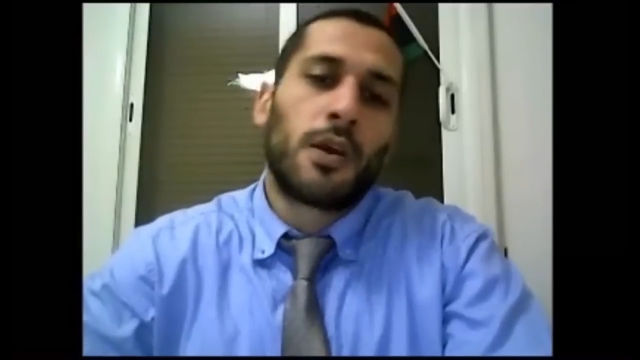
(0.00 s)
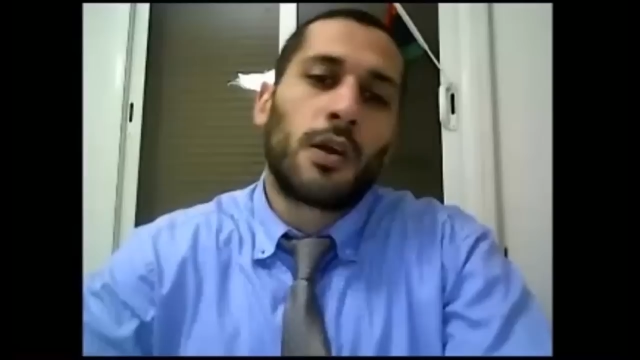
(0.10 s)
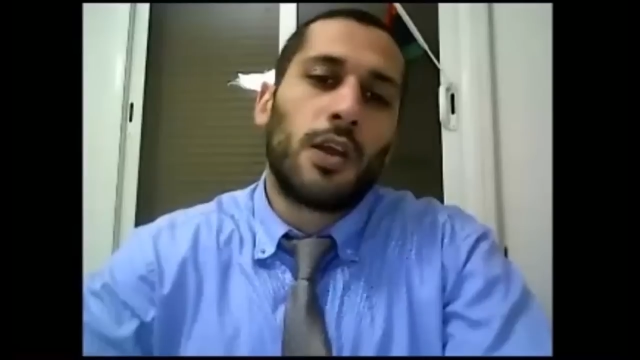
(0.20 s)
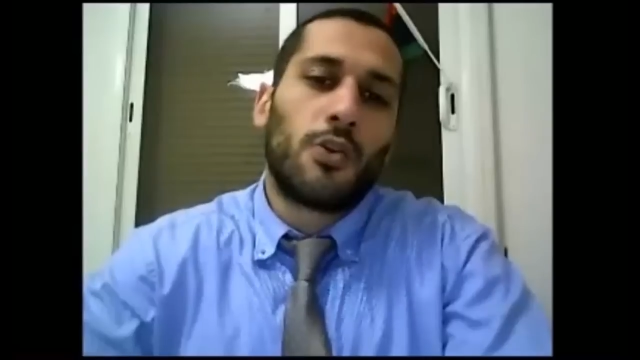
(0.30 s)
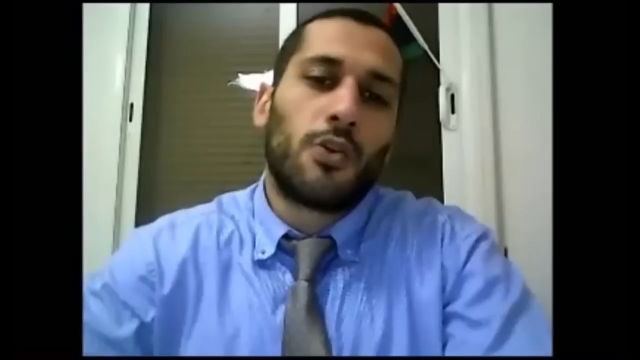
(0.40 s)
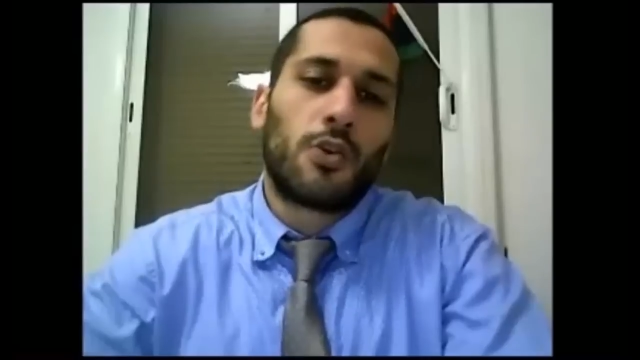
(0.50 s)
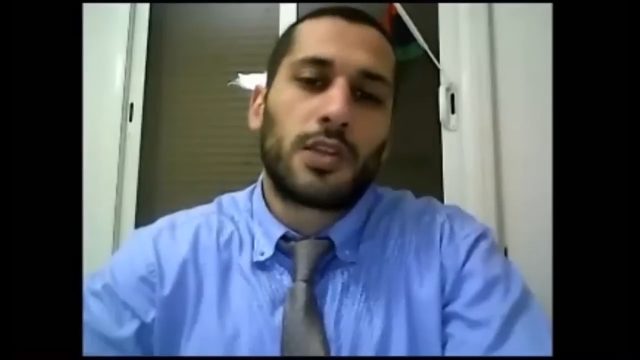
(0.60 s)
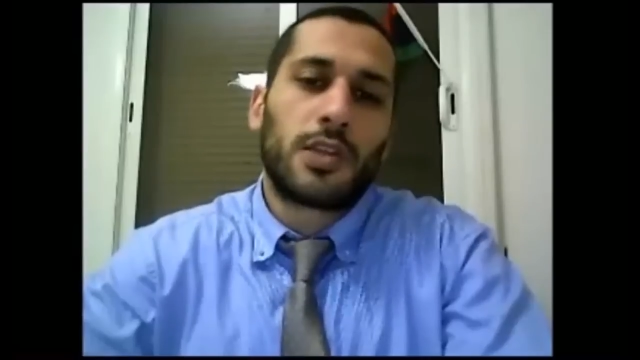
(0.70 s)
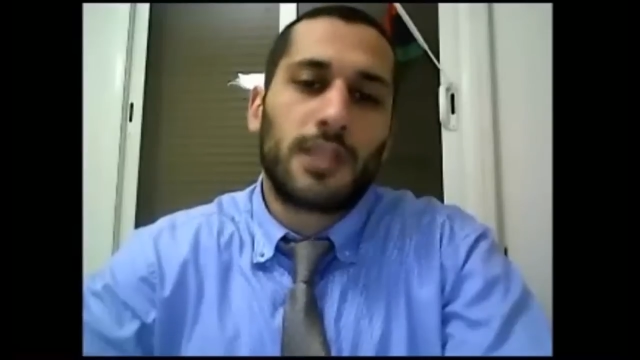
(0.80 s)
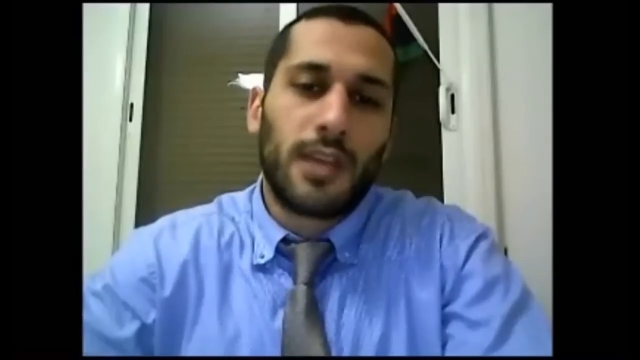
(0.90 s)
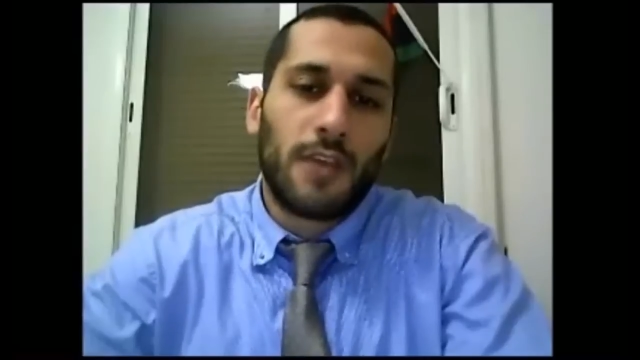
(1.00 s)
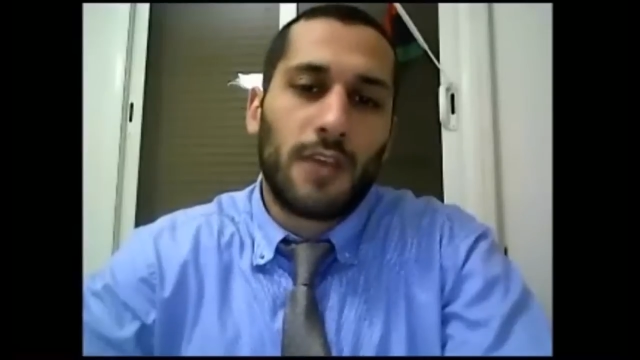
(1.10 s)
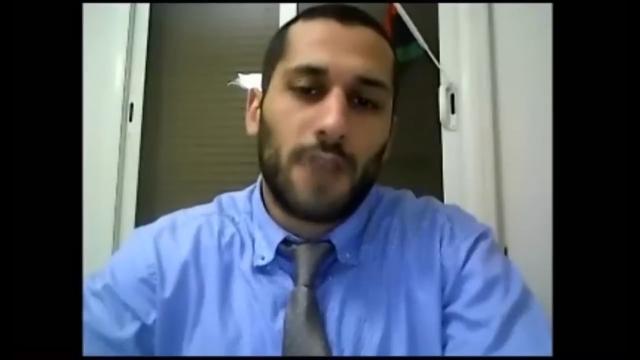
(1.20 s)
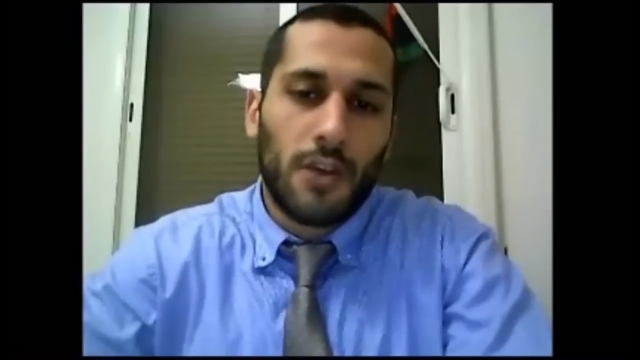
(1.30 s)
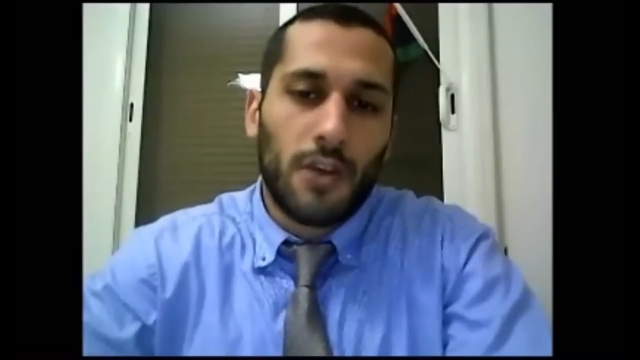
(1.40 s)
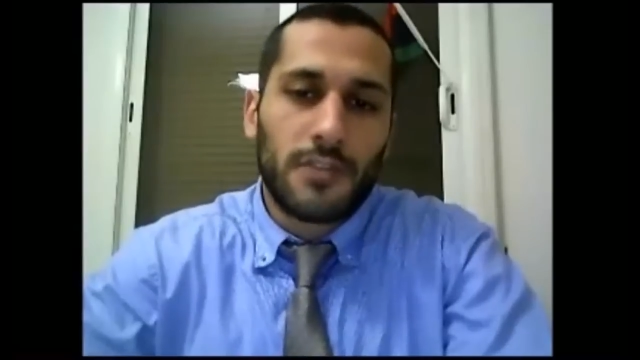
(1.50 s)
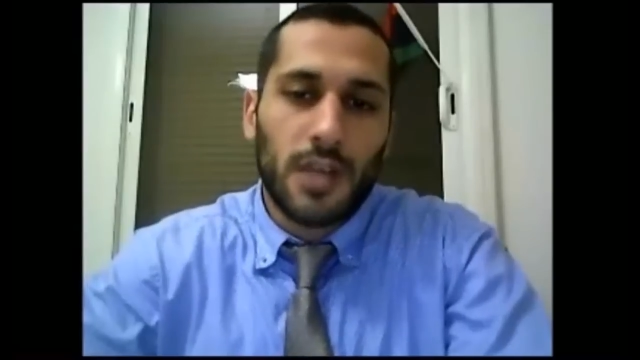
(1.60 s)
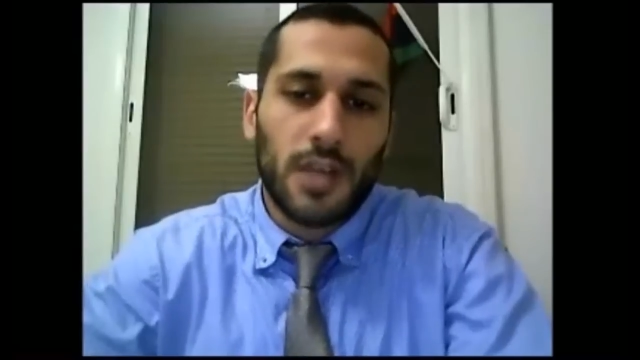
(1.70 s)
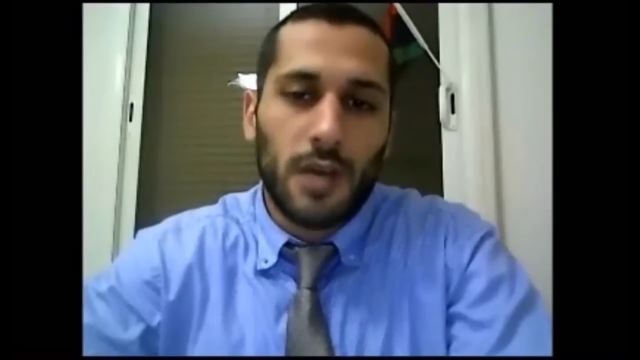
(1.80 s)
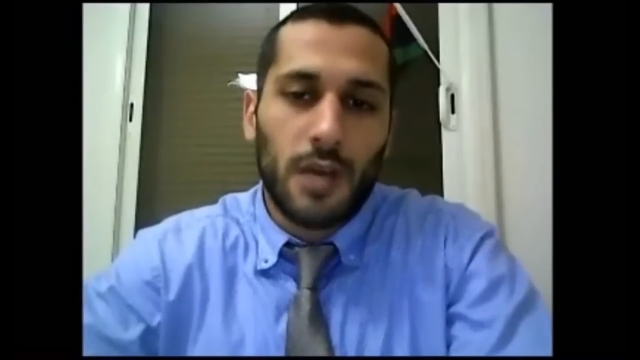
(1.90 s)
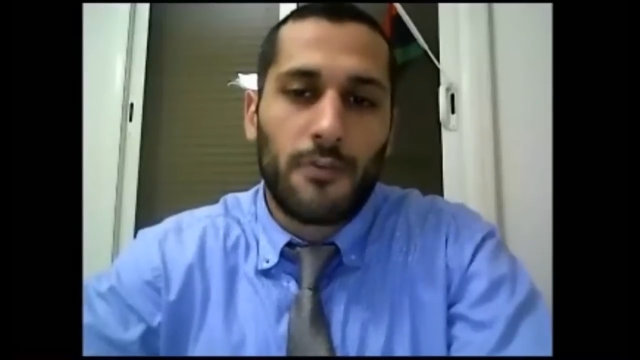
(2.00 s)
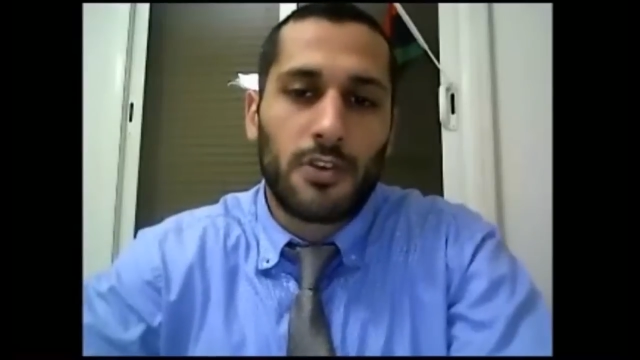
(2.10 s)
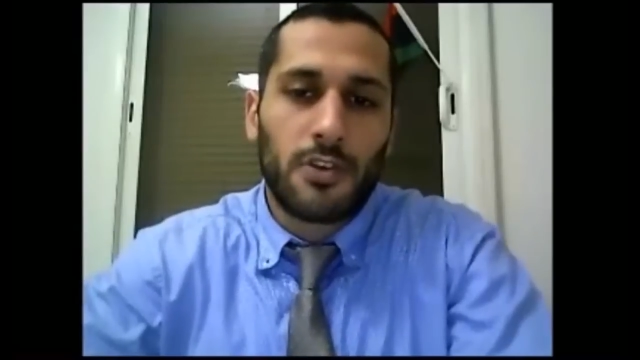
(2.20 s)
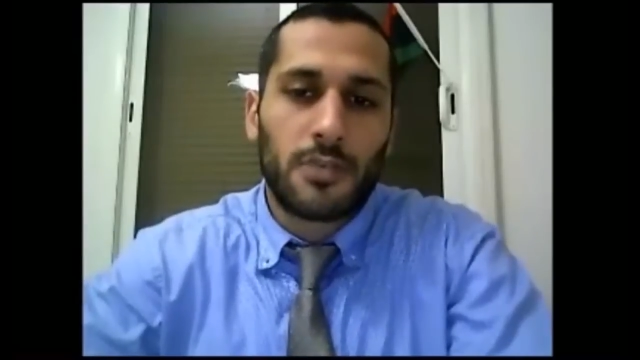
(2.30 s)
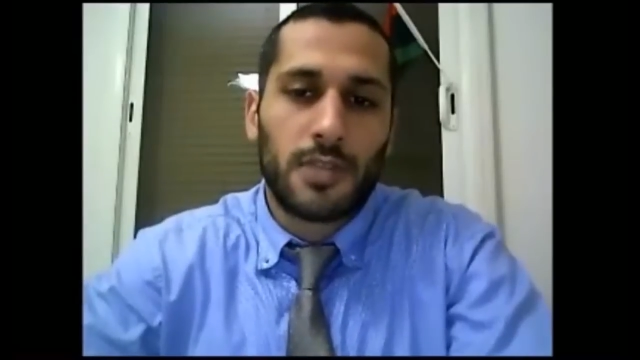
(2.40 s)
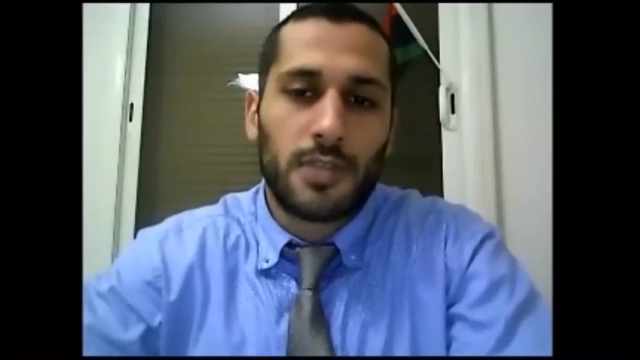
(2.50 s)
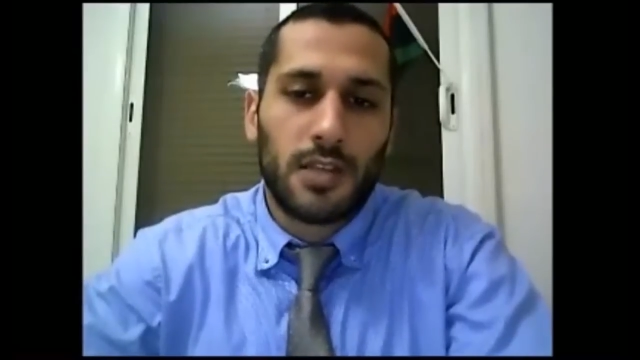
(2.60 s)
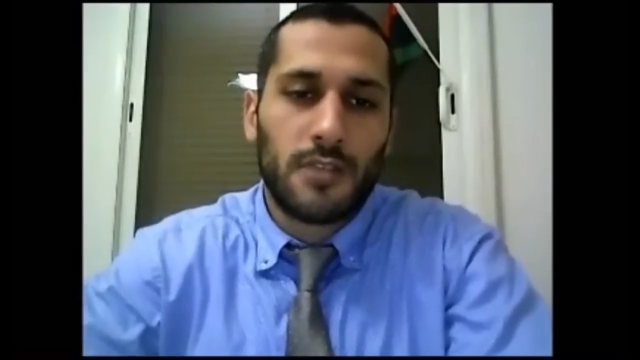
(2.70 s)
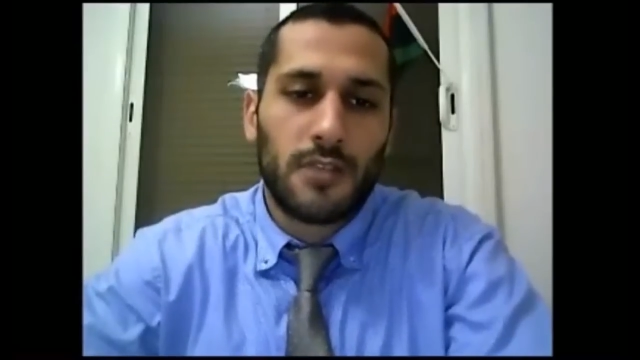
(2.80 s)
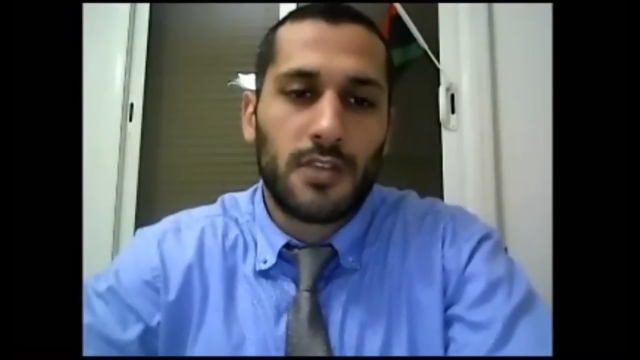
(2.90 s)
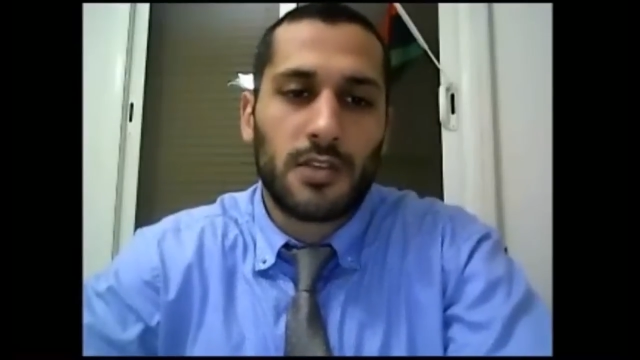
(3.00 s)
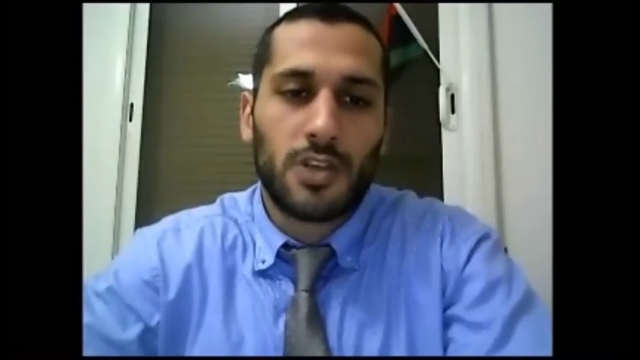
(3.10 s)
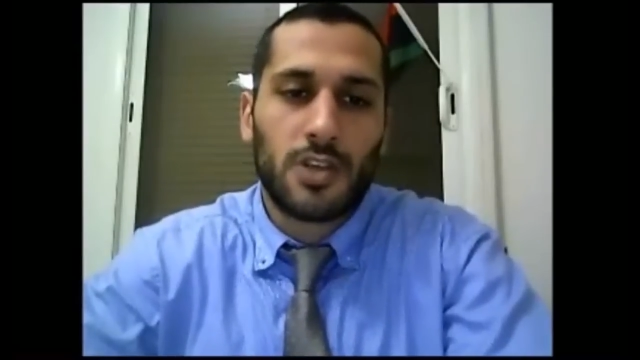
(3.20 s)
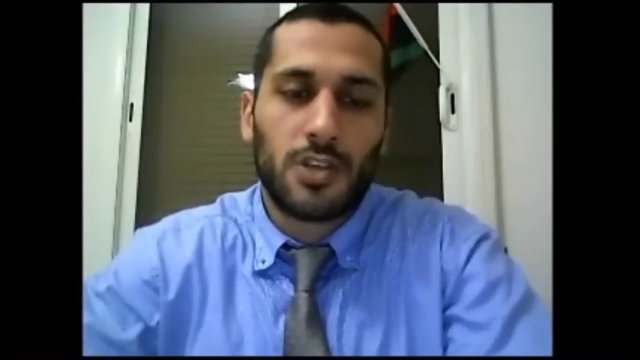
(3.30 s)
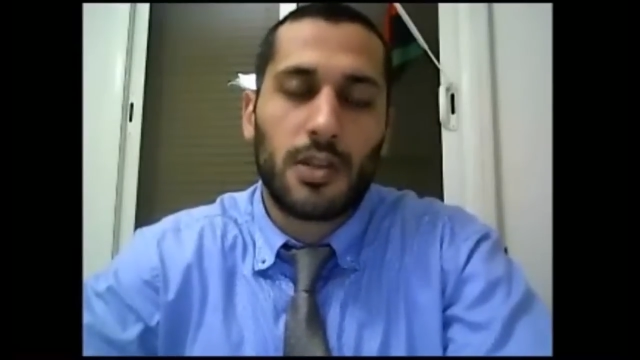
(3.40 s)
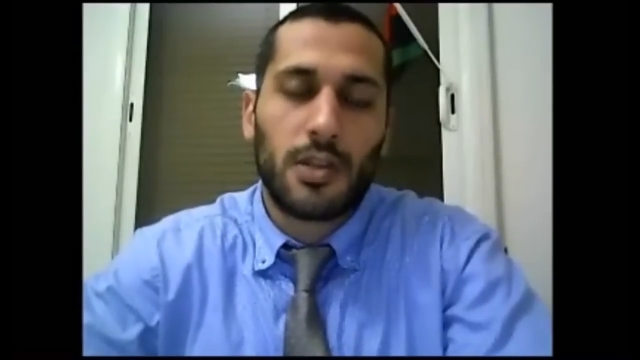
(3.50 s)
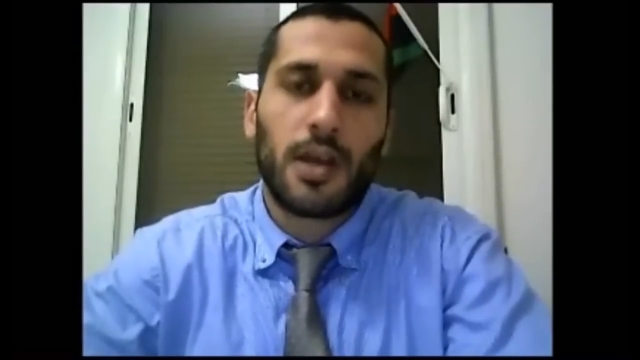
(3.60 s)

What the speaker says: in order to leave enough time for a substantive discussion